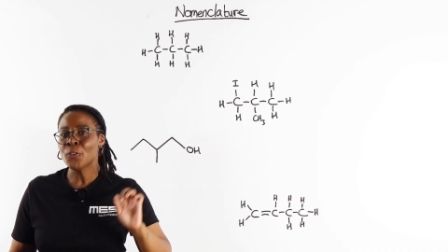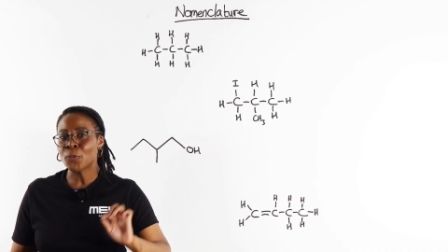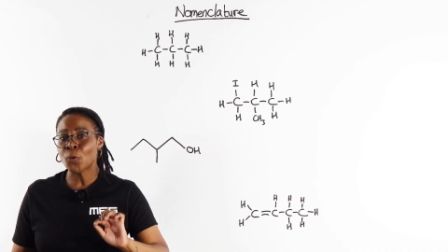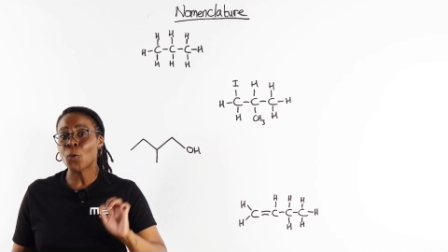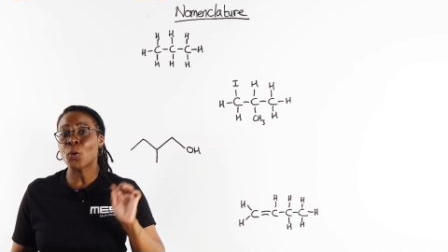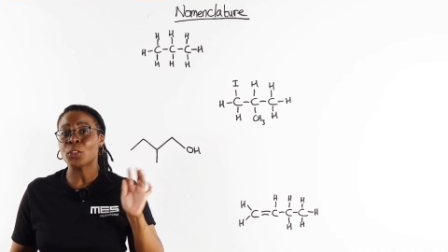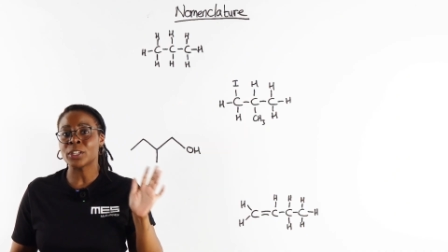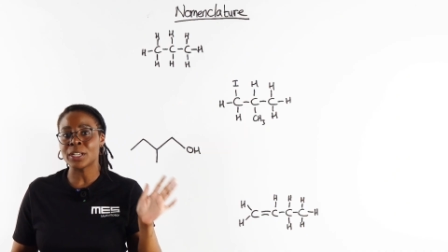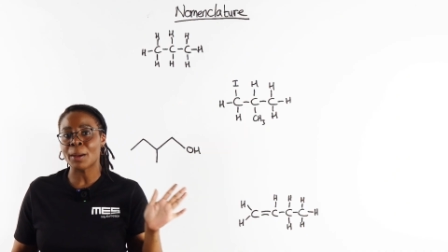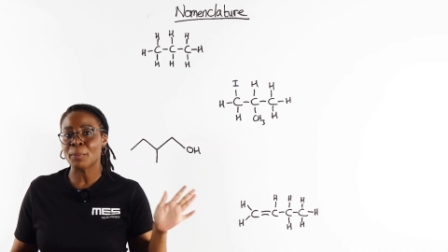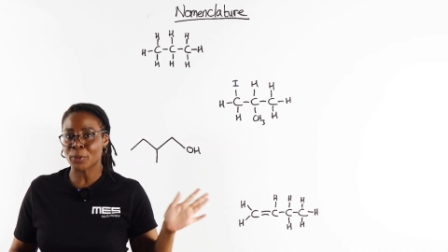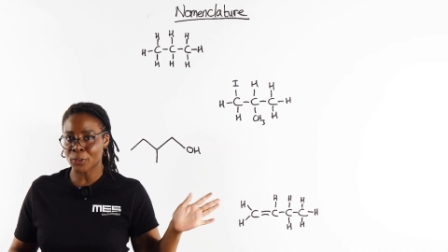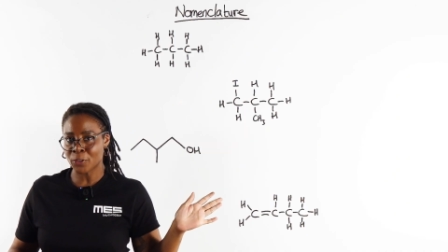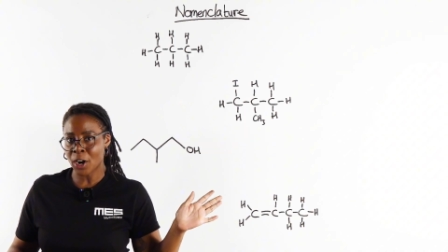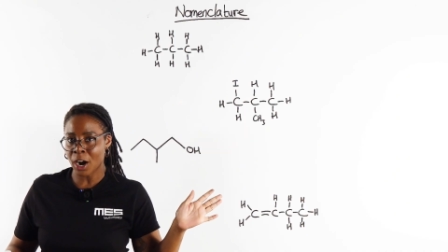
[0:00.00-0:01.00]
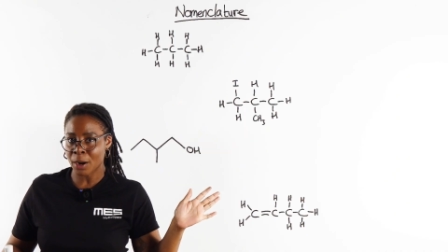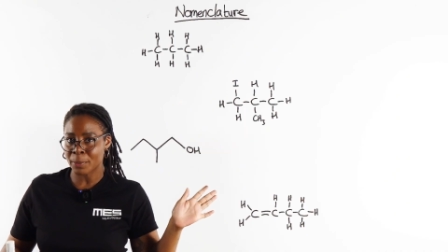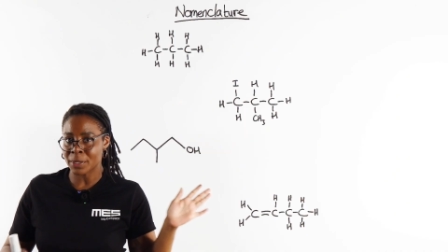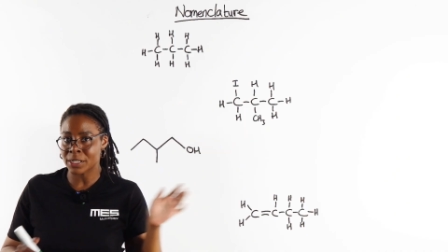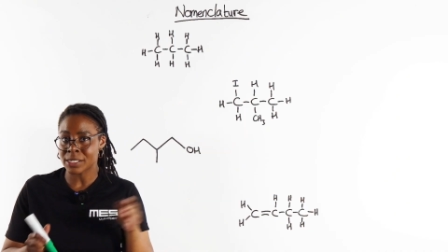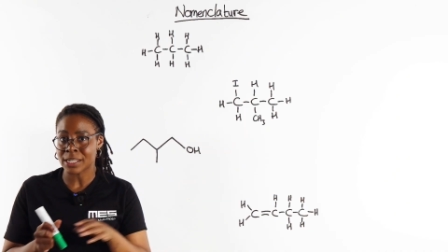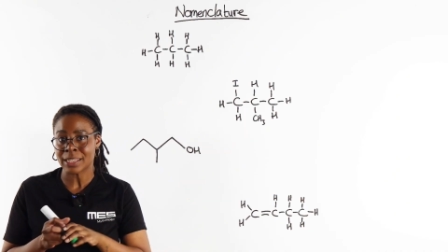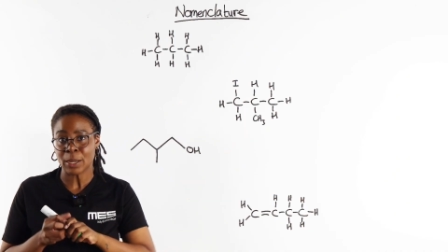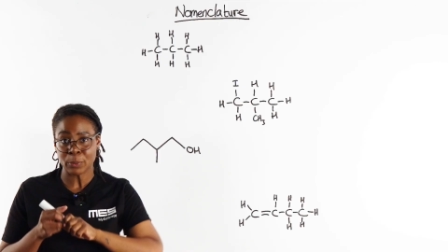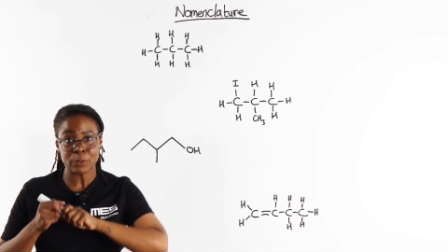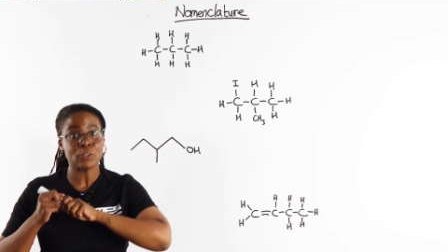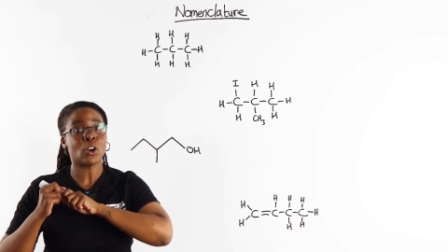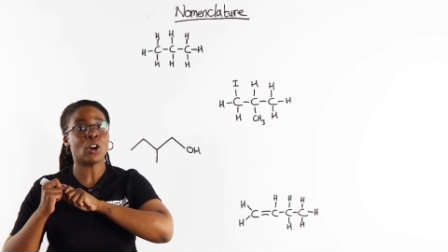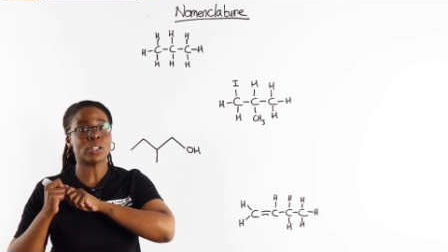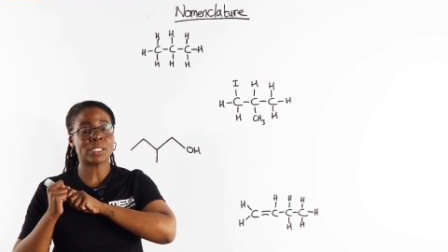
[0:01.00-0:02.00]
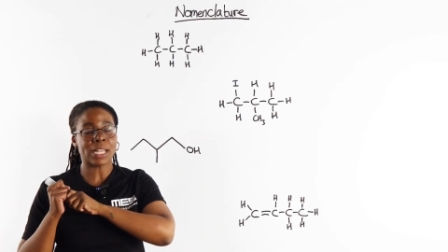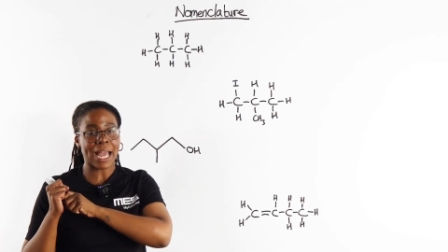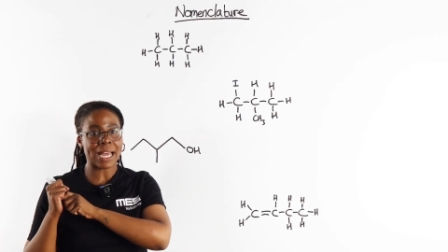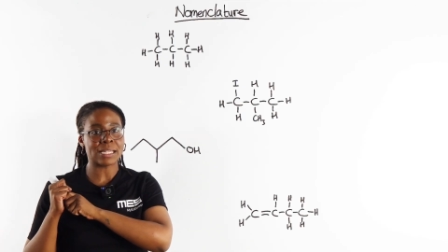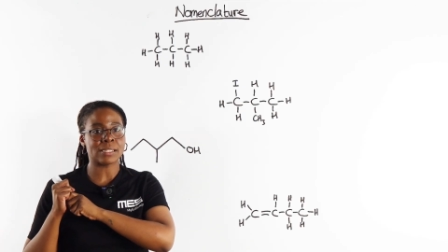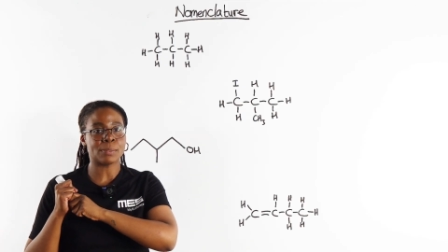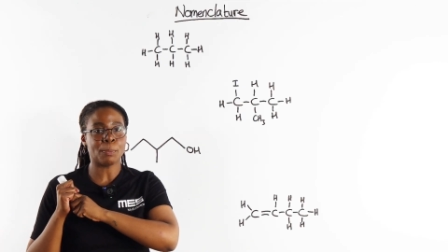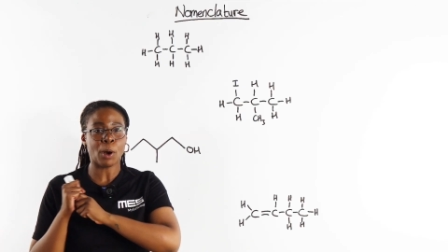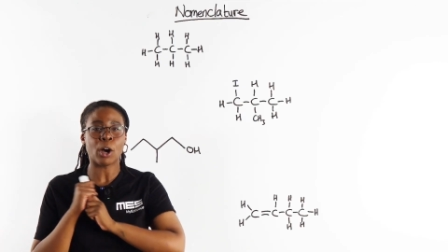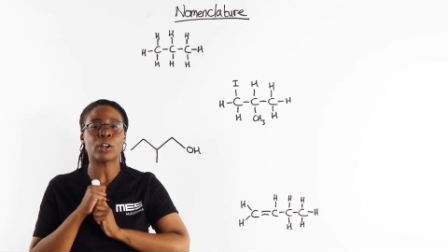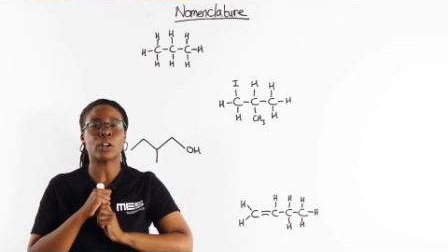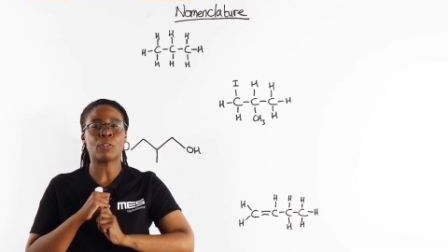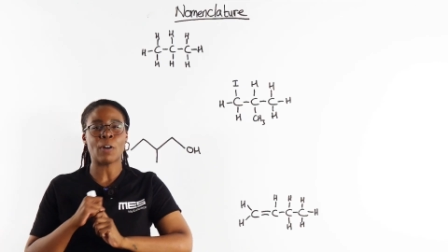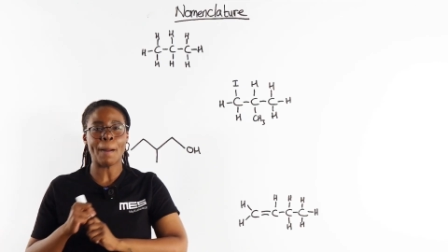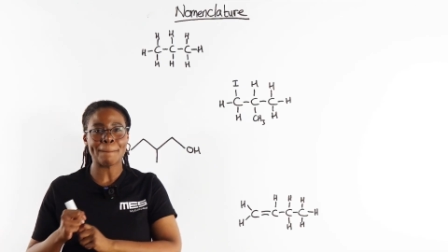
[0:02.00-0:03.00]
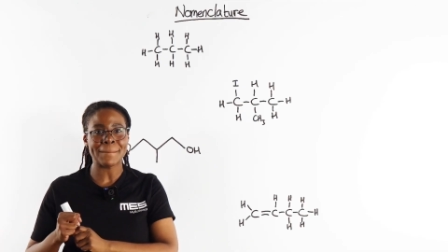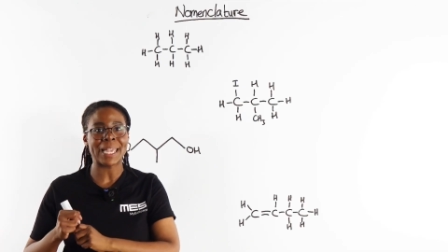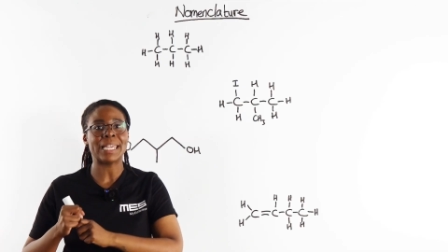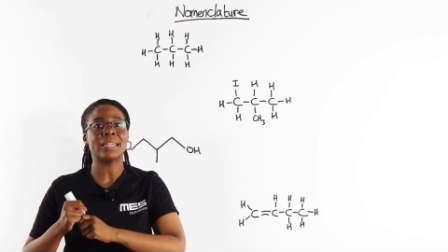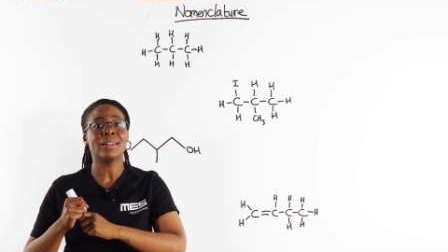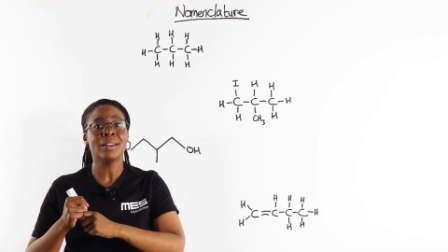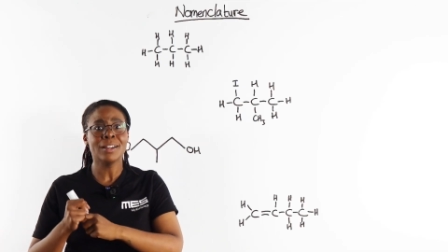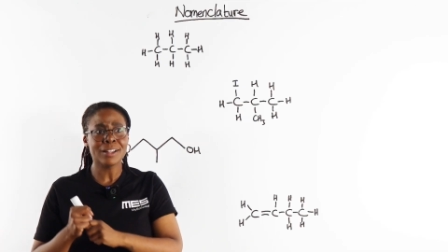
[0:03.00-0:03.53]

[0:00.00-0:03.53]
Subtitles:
for the number of carbons that we've got as part of our main